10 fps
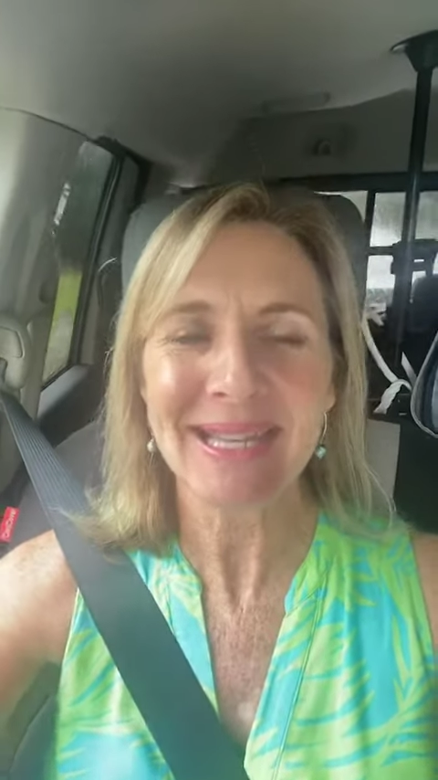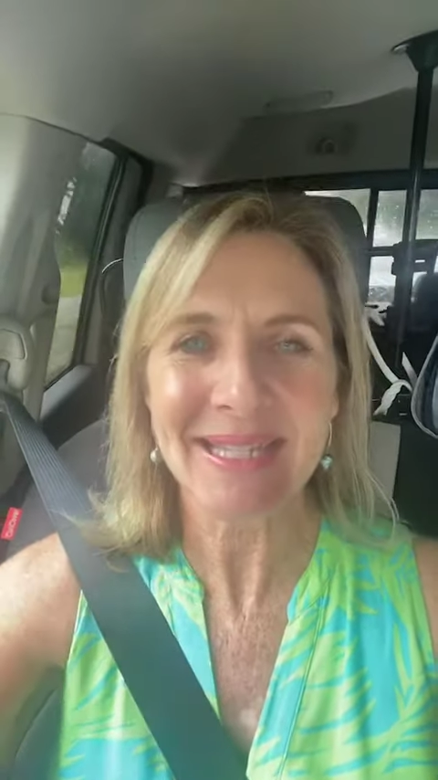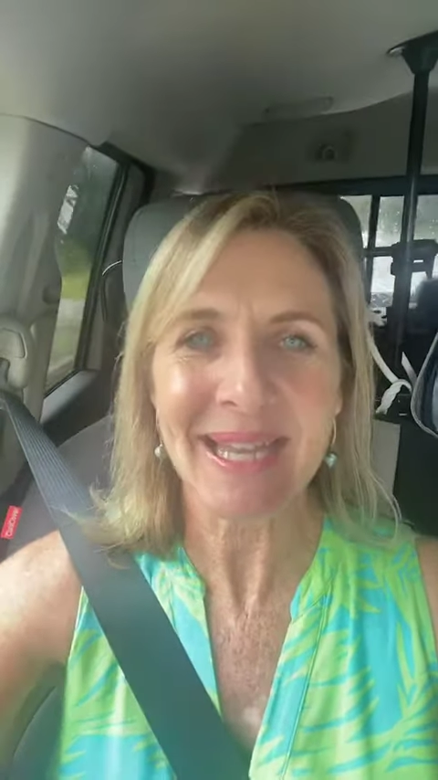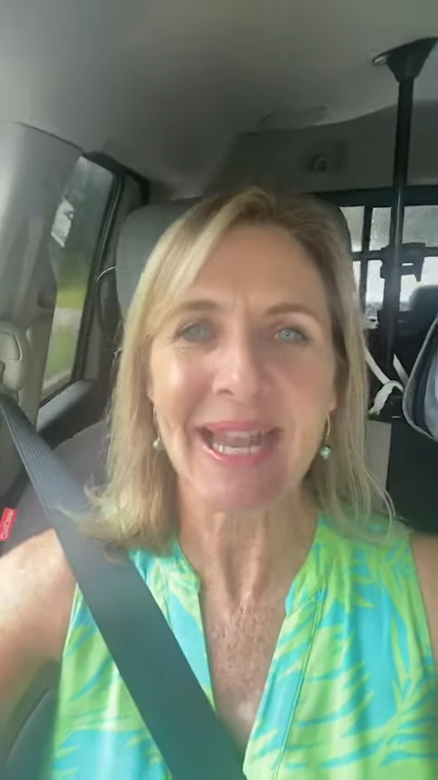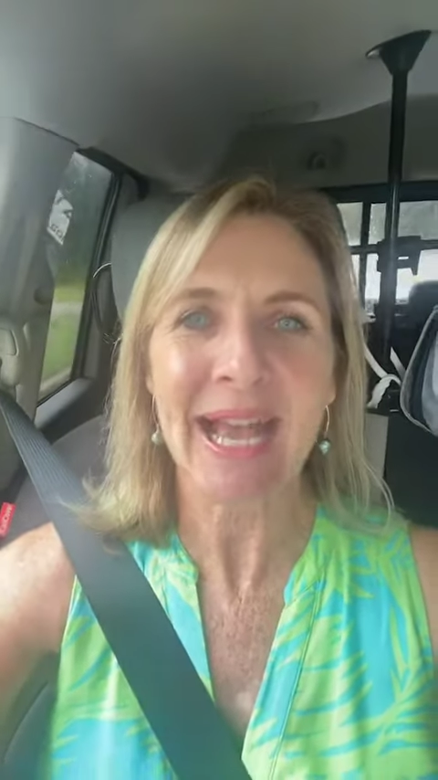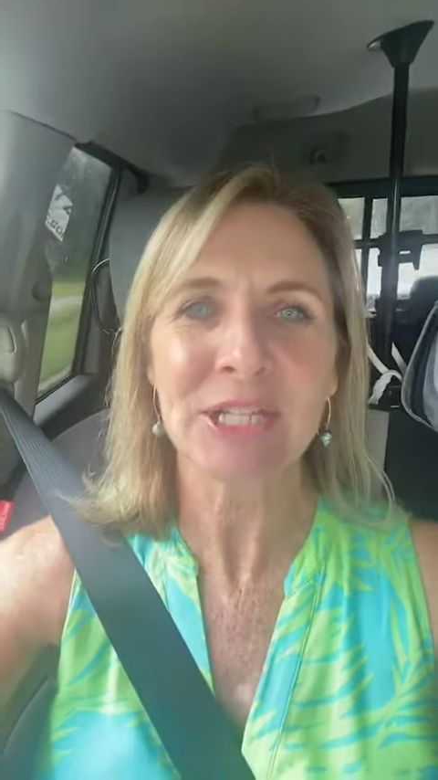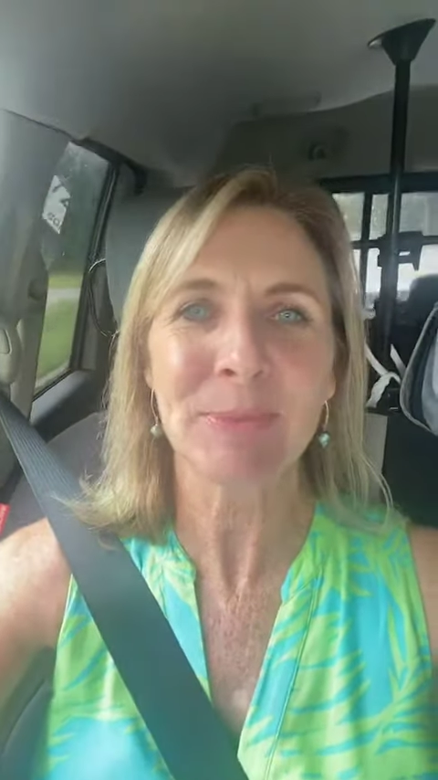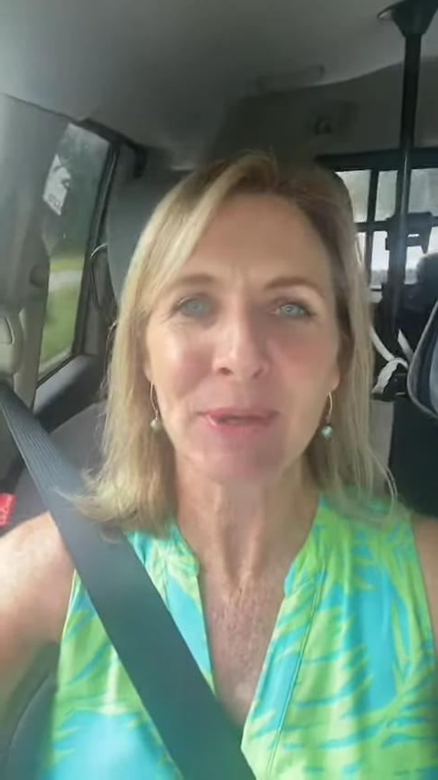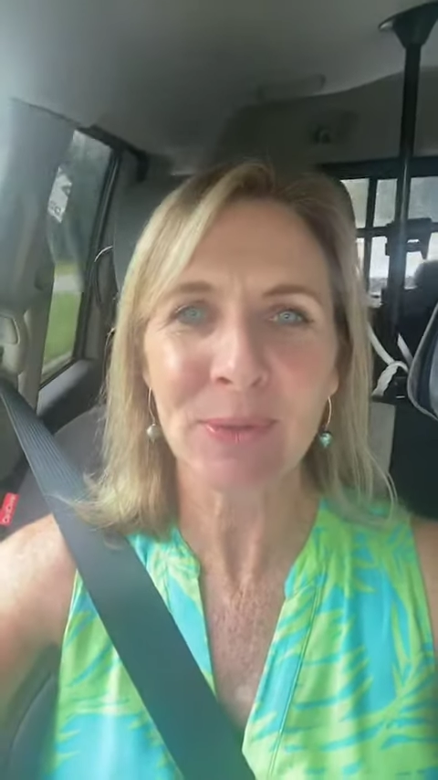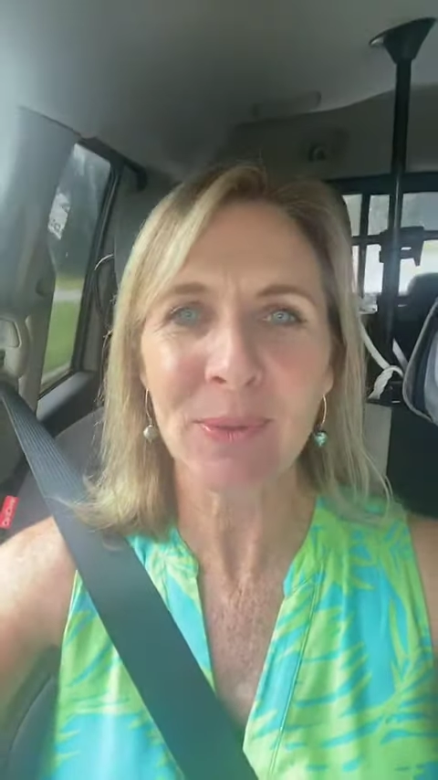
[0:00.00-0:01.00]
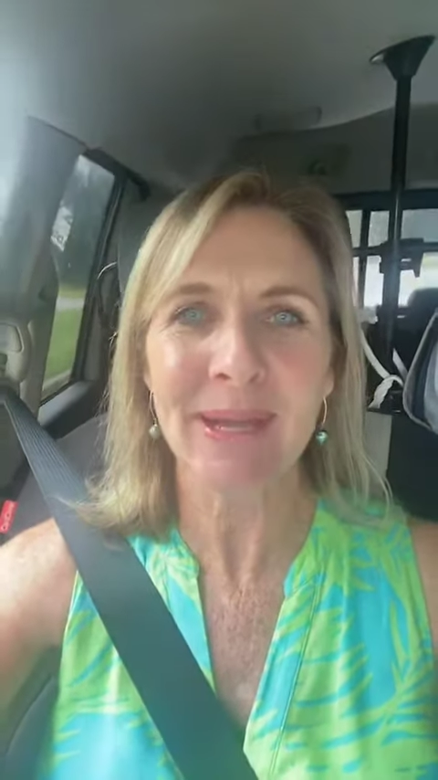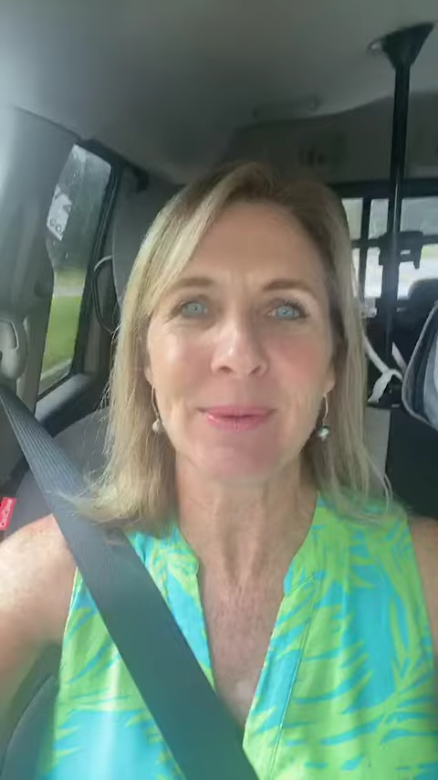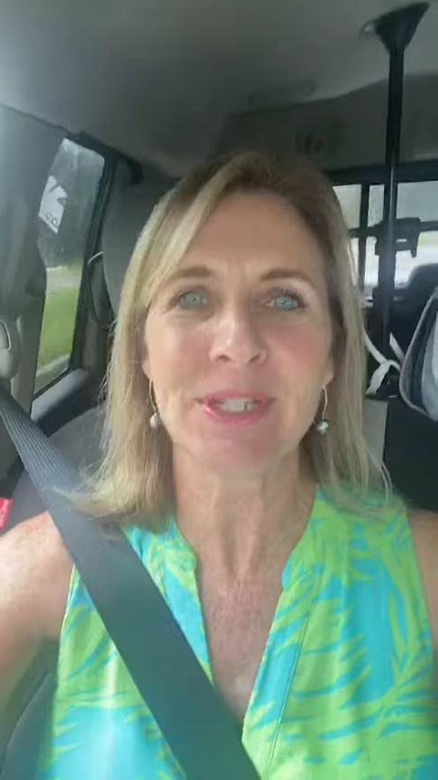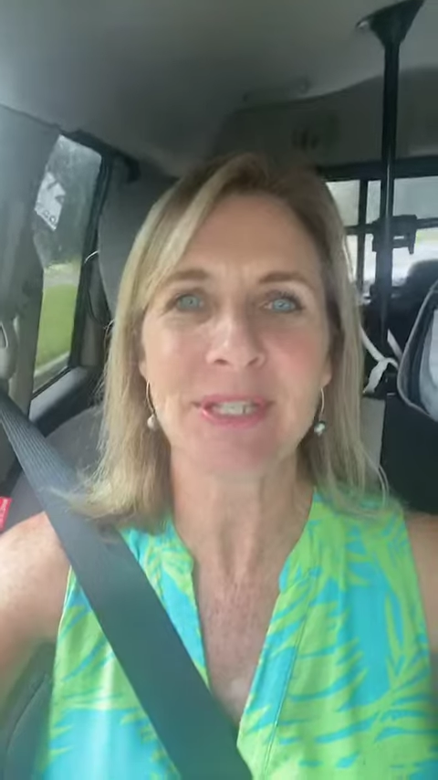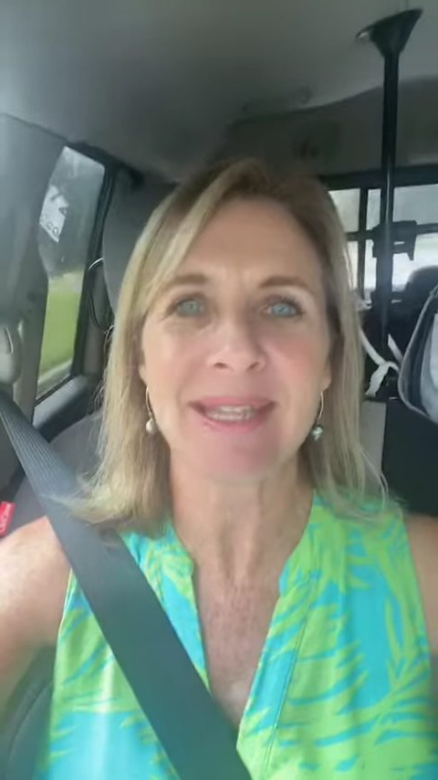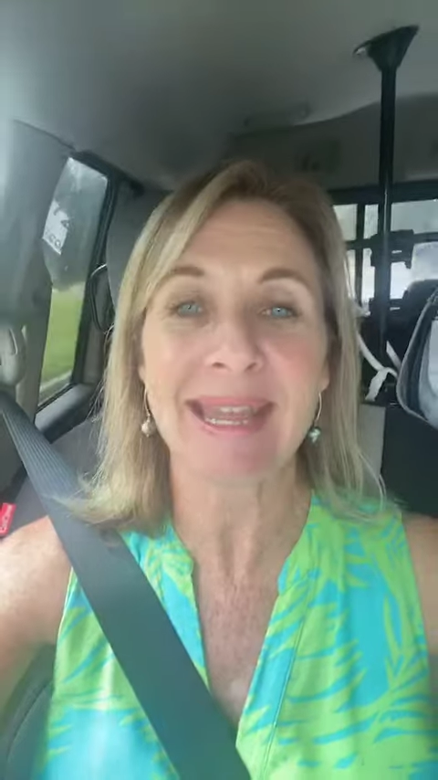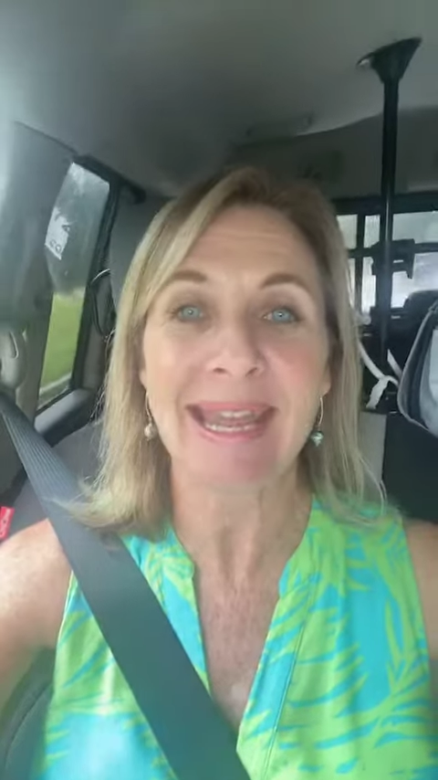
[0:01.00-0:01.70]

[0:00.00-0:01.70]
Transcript: It's on Ashburton Way, which is in the